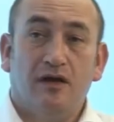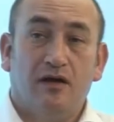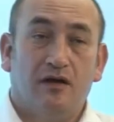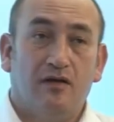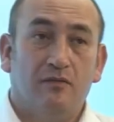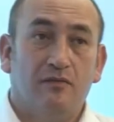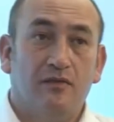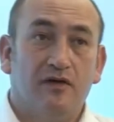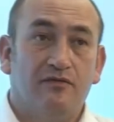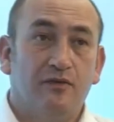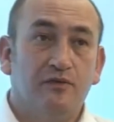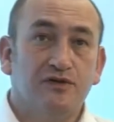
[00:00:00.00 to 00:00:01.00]

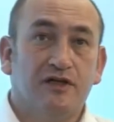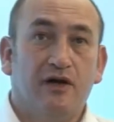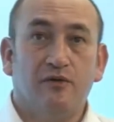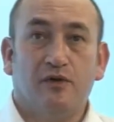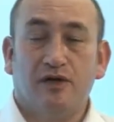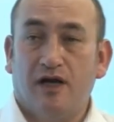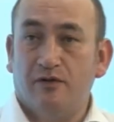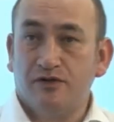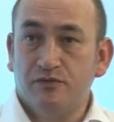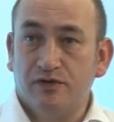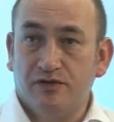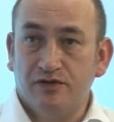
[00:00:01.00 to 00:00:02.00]
if we were to go out
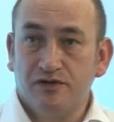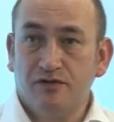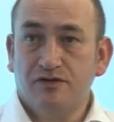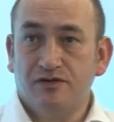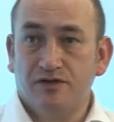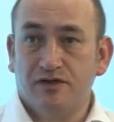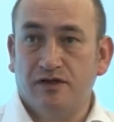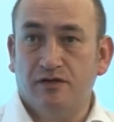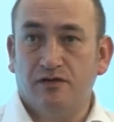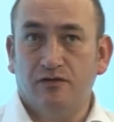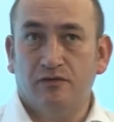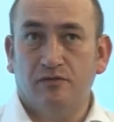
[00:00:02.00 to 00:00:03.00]
to a consultancy
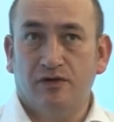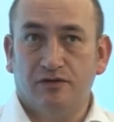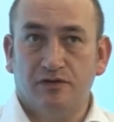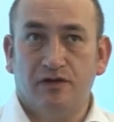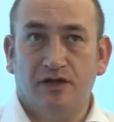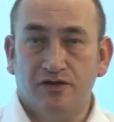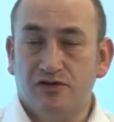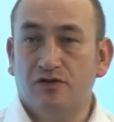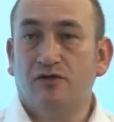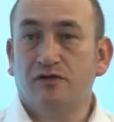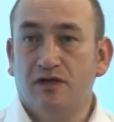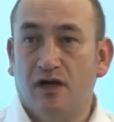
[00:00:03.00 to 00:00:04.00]
who had
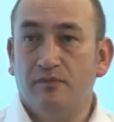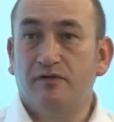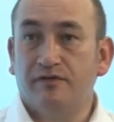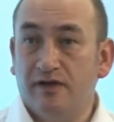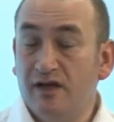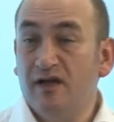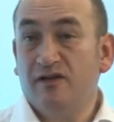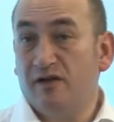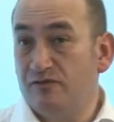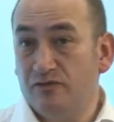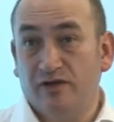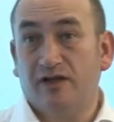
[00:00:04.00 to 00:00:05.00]
installed Hyper-V,
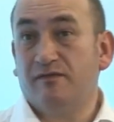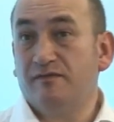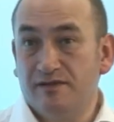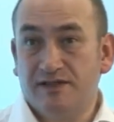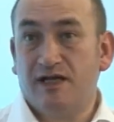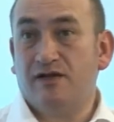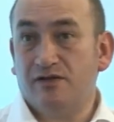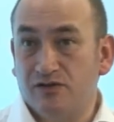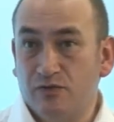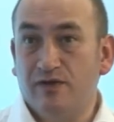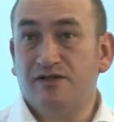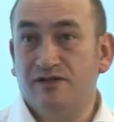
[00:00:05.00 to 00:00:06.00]
they've done it 10,
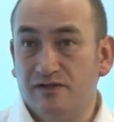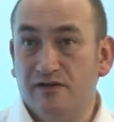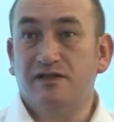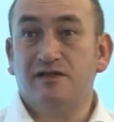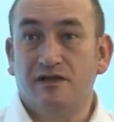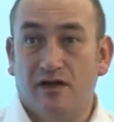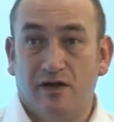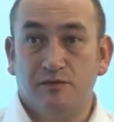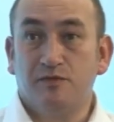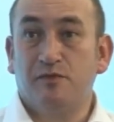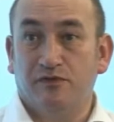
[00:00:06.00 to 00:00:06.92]
20, 30 times